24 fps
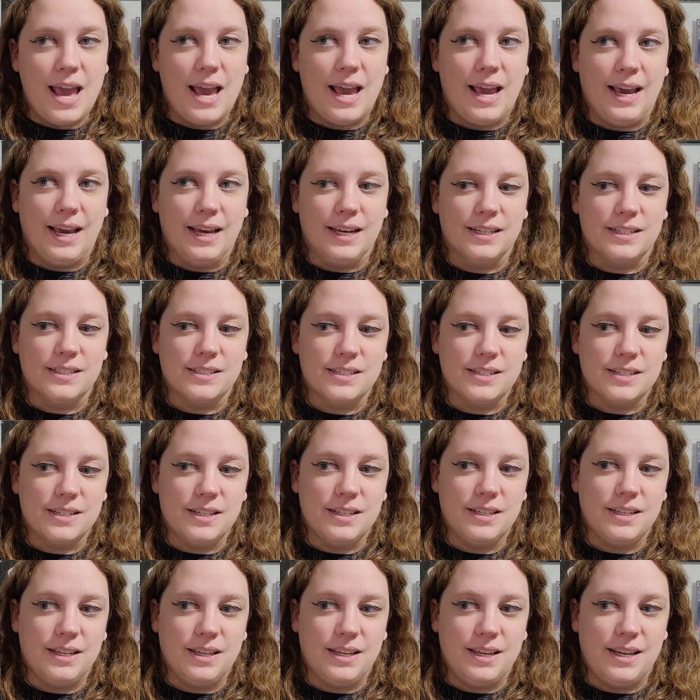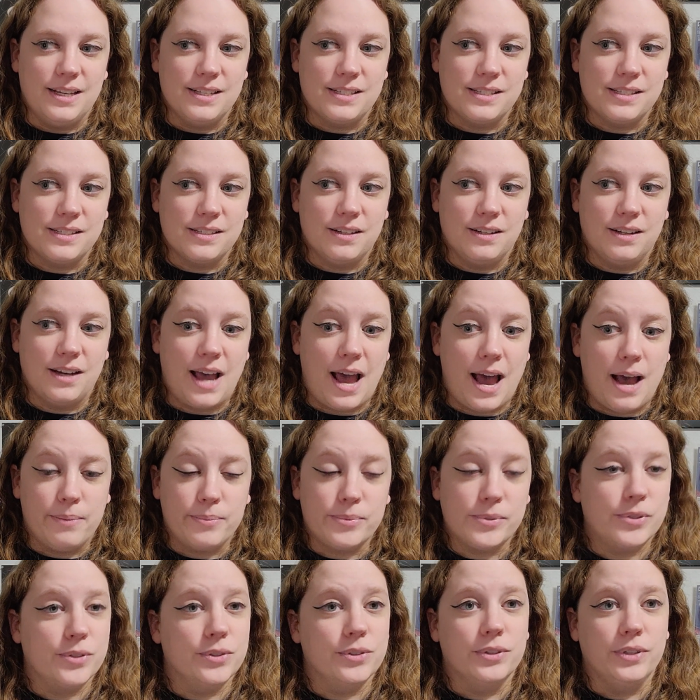And it's
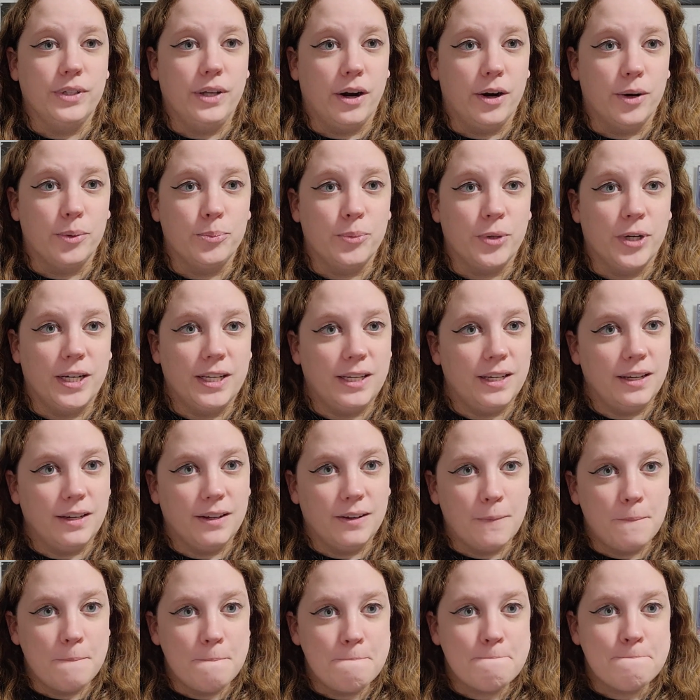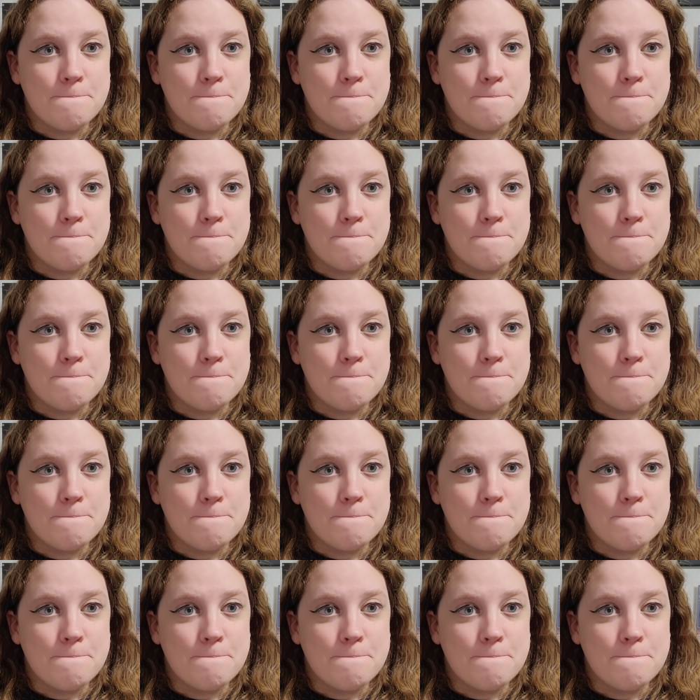absolutely heartbreaking.